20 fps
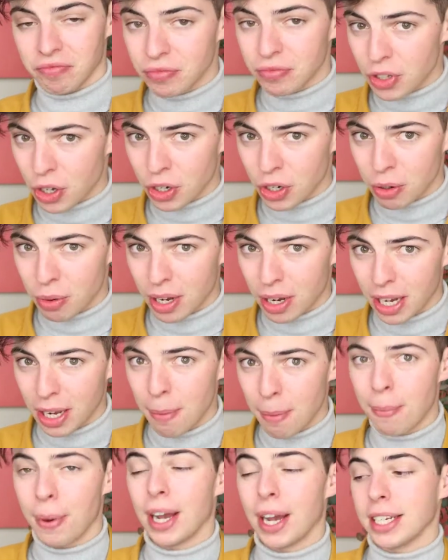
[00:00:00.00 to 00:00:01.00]
Don't know why,
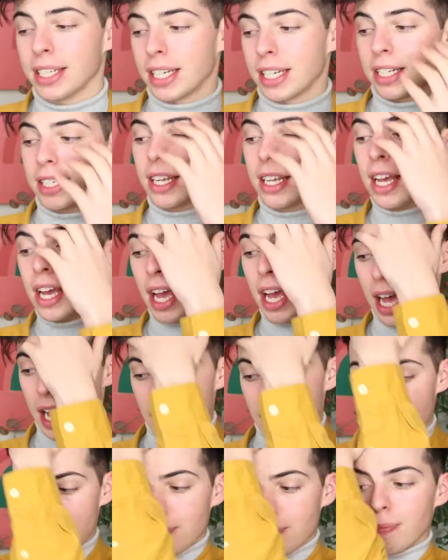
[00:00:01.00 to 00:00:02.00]
but I did.
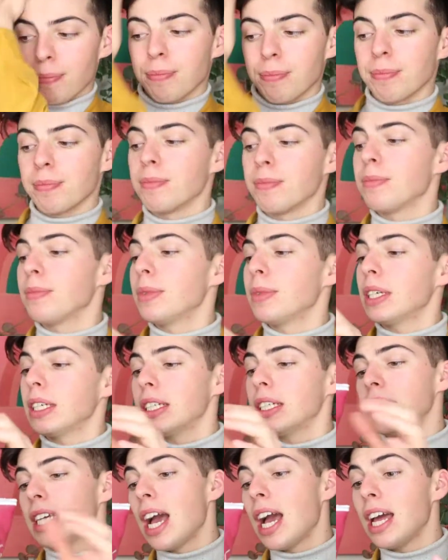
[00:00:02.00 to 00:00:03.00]

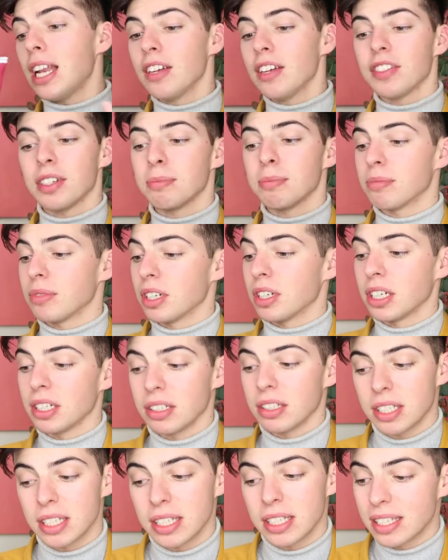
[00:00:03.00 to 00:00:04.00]
Yeah, I love them. They're
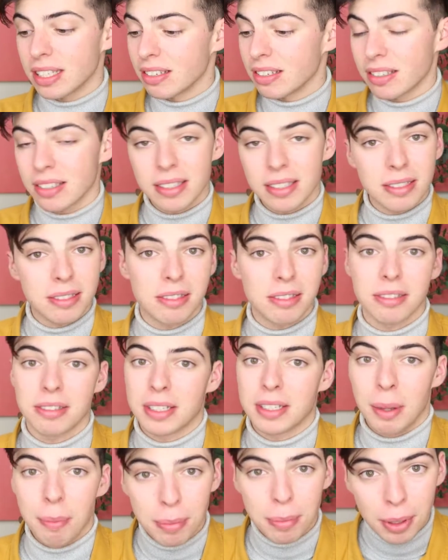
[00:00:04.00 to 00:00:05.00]

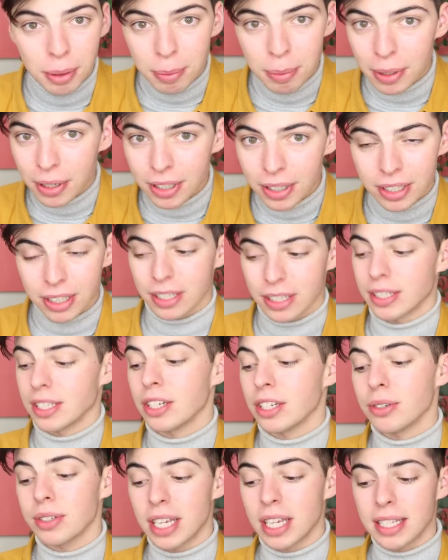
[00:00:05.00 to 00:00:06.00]
simple burgers. They
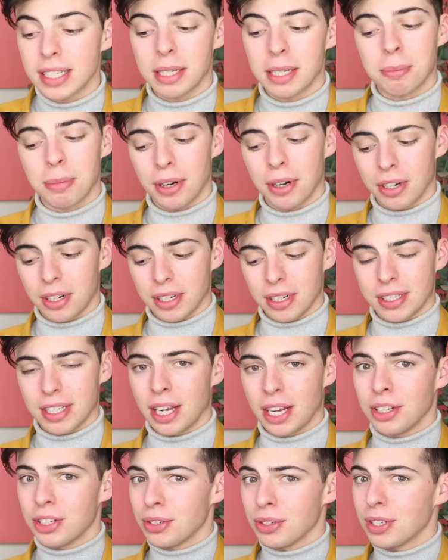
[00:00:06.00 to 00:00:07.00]
don't taste like burgers.
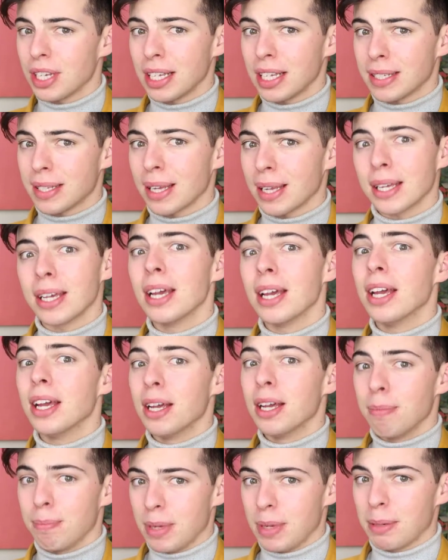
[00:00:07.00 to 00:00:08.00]
They don't taste like
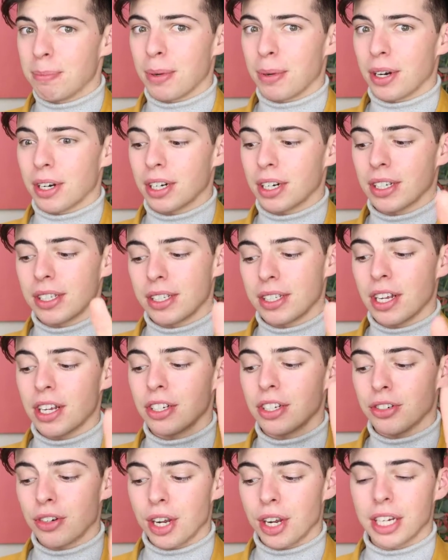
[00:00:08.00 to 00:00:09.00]
meat burgers. Not
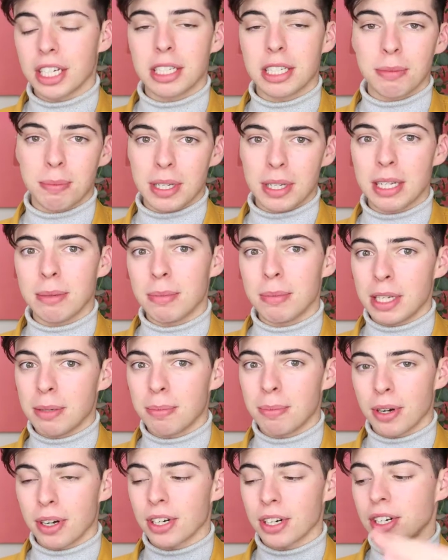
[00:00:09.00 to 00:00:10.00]
trying to be meat
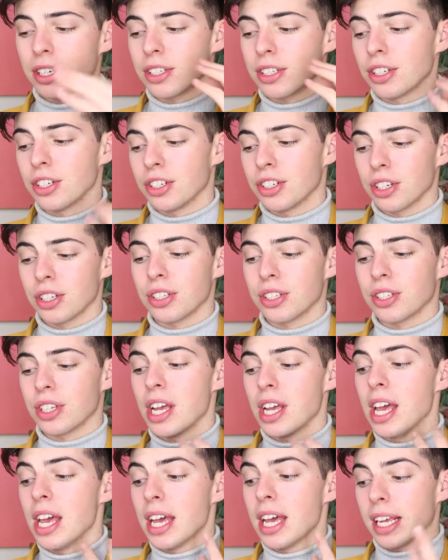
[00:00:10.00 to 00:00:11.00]
burgers. They're just
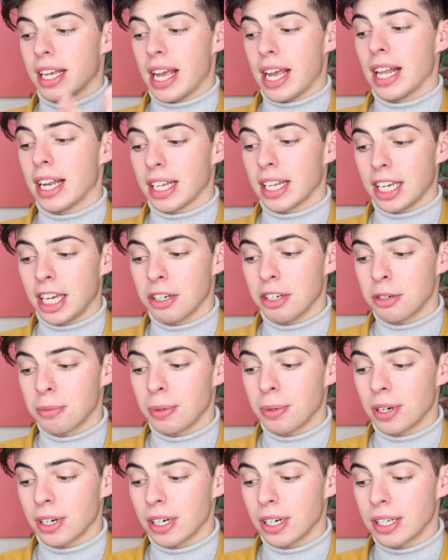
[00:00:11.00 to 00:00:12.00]
kale and quinoa
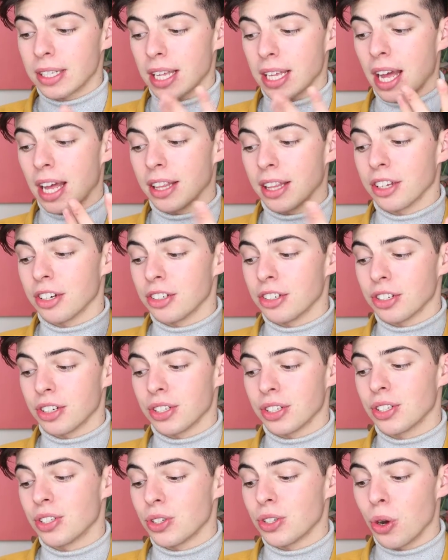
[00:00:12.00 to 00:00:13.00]
burgers, and they're
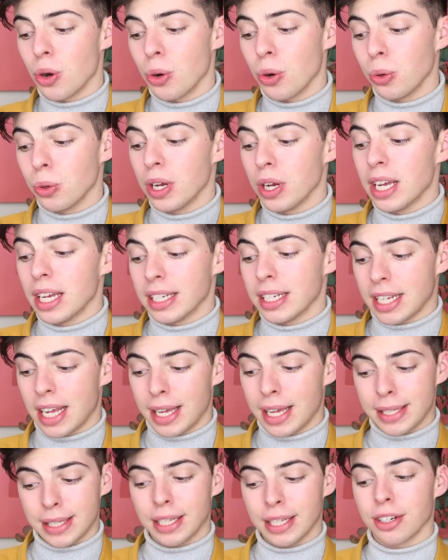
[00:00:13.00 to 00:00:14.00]
just so
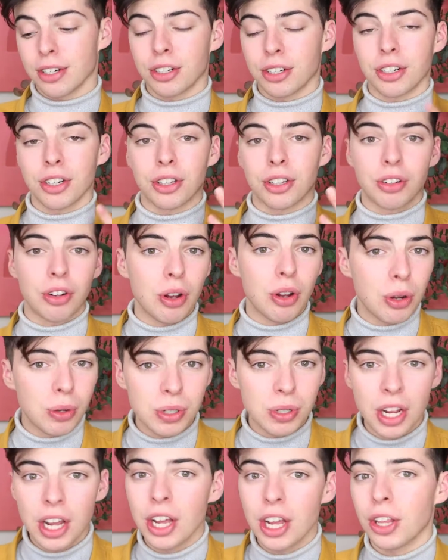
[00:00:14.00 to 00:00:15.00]
tasty. They're good on their
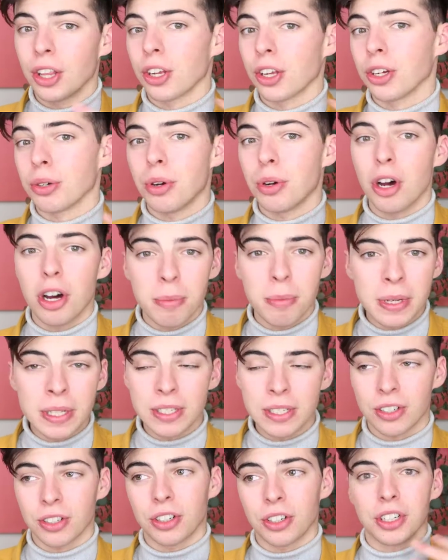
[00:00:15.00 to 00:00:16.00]
own. They're good with
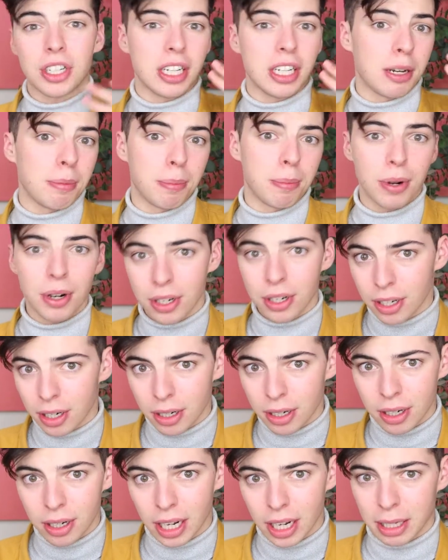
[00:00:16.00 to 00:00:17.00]
hummus. They're good in a
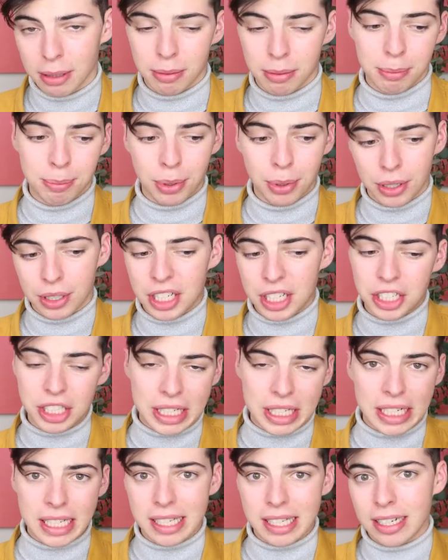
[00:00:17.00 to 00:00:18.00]
burger, like with bun and
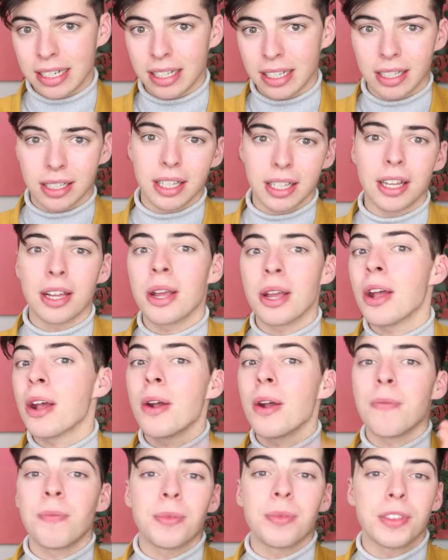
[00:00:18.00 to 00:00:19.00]
cheese and all the
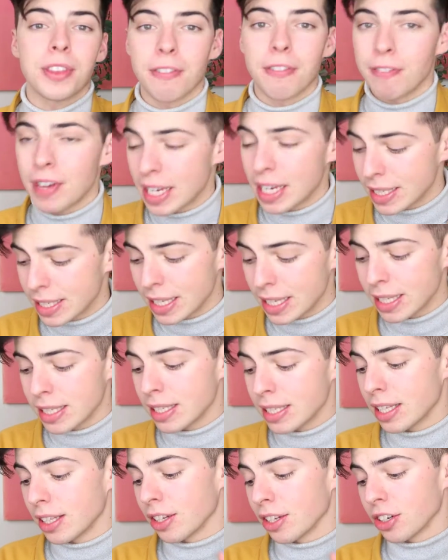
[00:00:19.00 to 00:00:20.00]

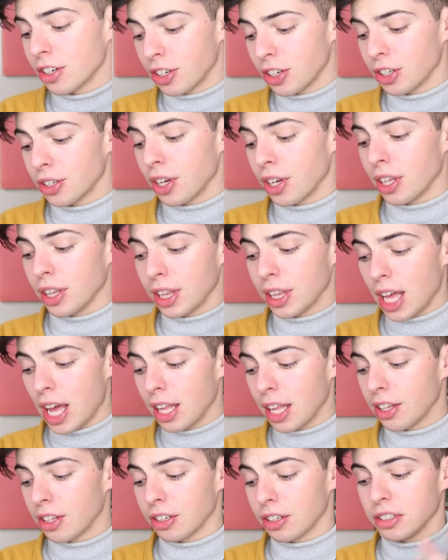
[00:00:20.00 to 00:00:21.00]
fixings. They're good on
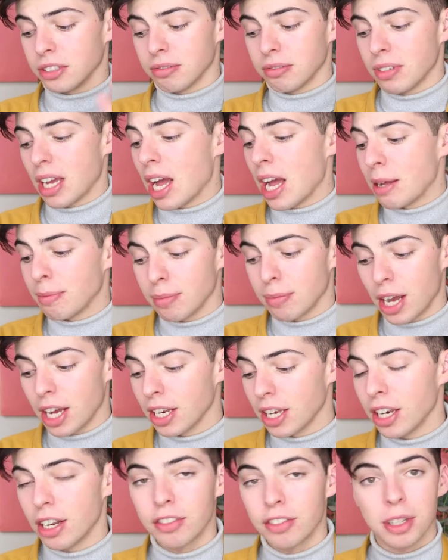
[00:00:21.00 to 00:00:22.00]
that. Yeah, I
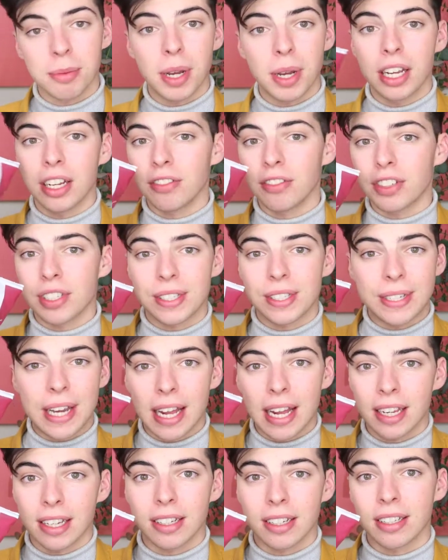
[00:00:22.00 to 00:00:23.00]
love them. I love just
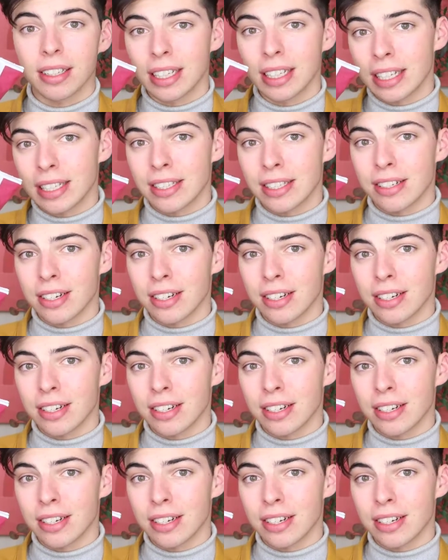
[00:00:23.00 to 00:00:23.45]
snacking on these.